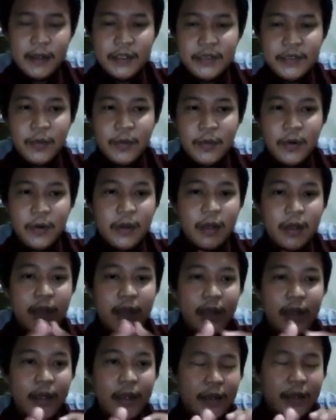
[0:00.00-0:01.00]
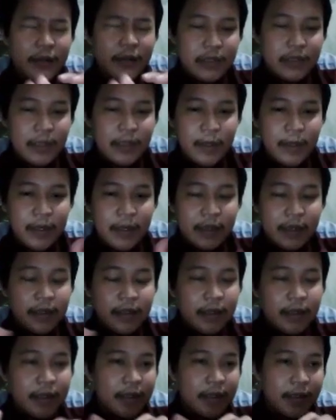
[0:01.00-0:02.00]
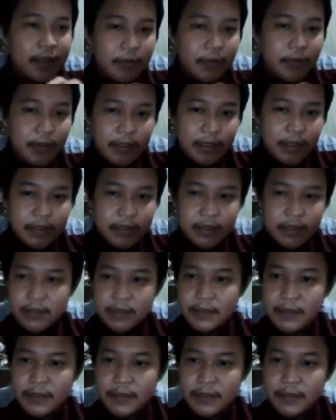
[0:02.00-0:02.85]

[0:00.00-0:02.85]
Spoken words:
Spoken, ya, yang diucapkan, written yang ditulis.